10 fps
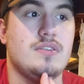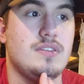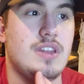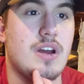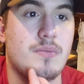
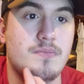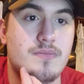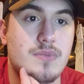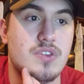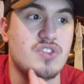
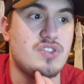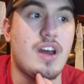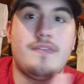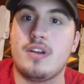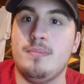you
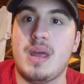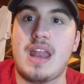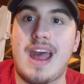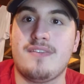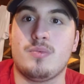suffer a
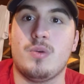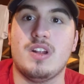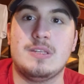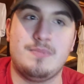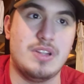bit
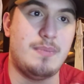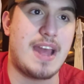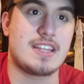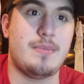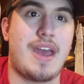afterwards, but
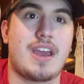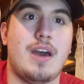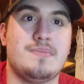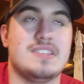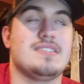back-to-back
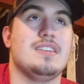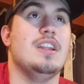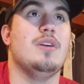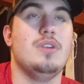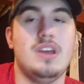Cups is,
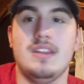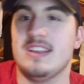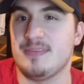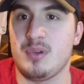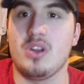
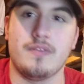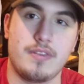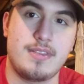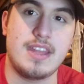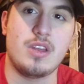that's a beautiful
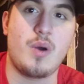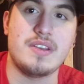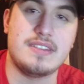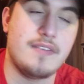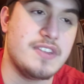thing. You
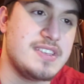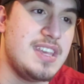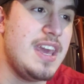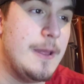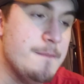always love to
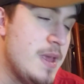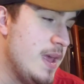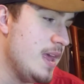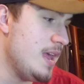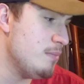see it.
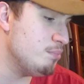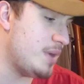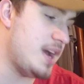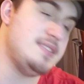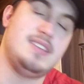
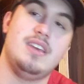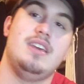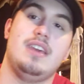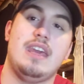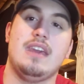But
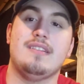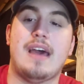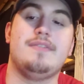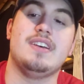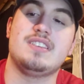he
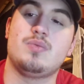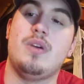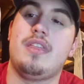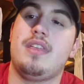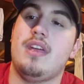left us
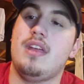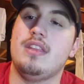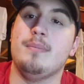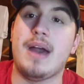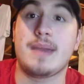with
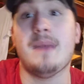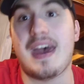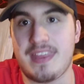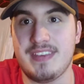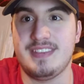the Mike
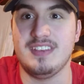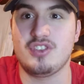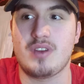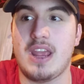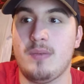Matheson
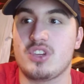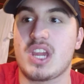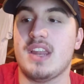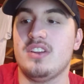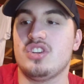trade, which
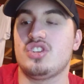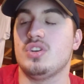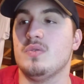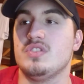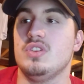kind of just
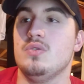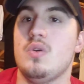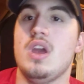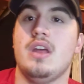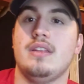shows you
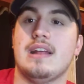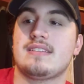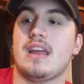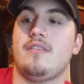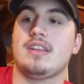that's
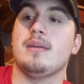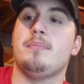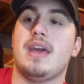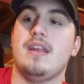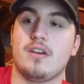kind of like the
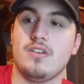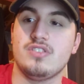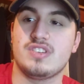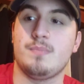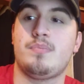pinnacle,
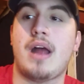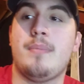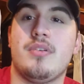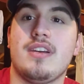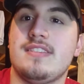just a
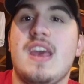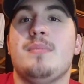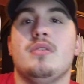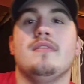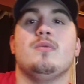proper
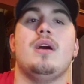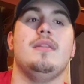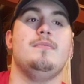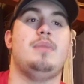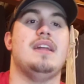example of what
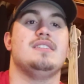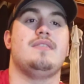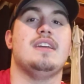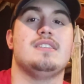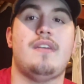Pens
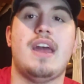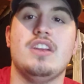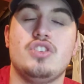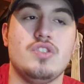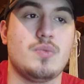fans have had
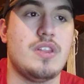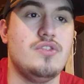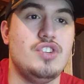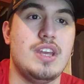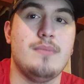issues with
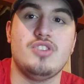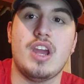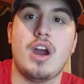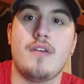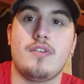
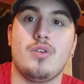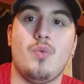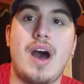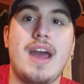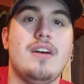GMJR for a
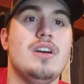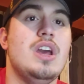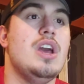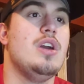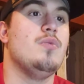while.
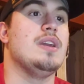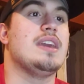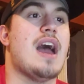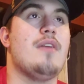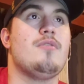We
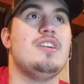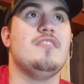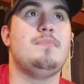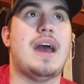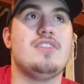got rid
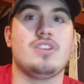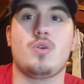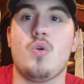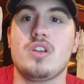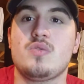of Patrick
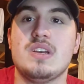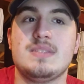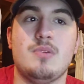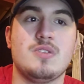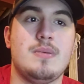
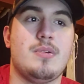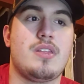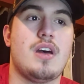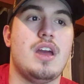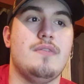Hornquist. Most people
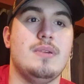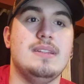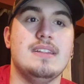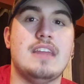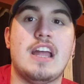thought if we
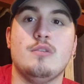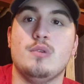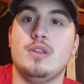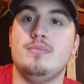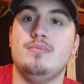did that, it
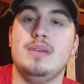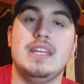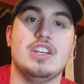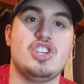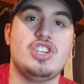would be
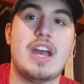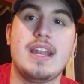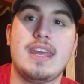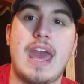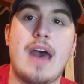the
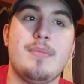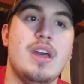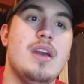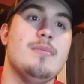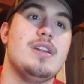shed cap.
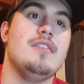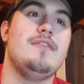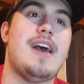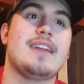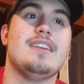But in
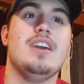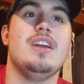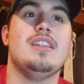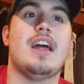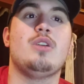fact,
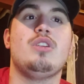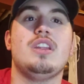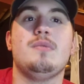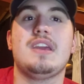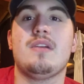not only
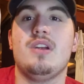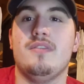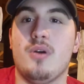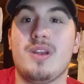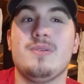did we get rid
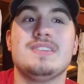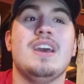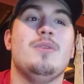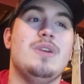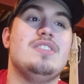of Hornquist,
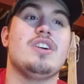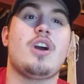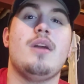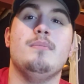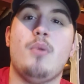we took
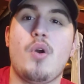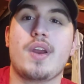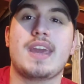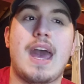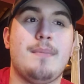on more
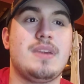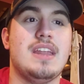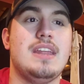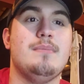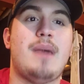cap,
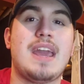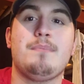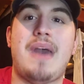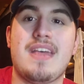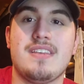getting Mike
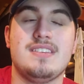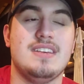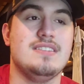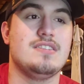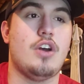
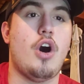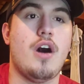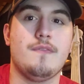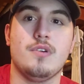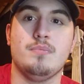Matheson's
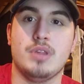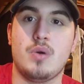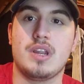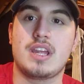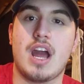awful
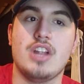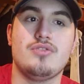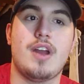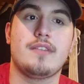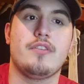bloated
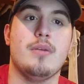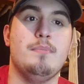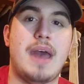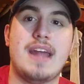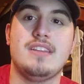contract for a
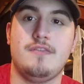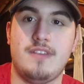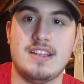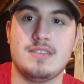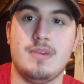bad
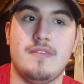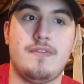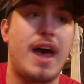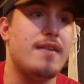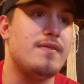defenseman,
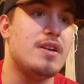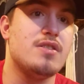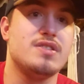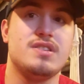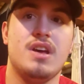5
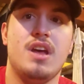years.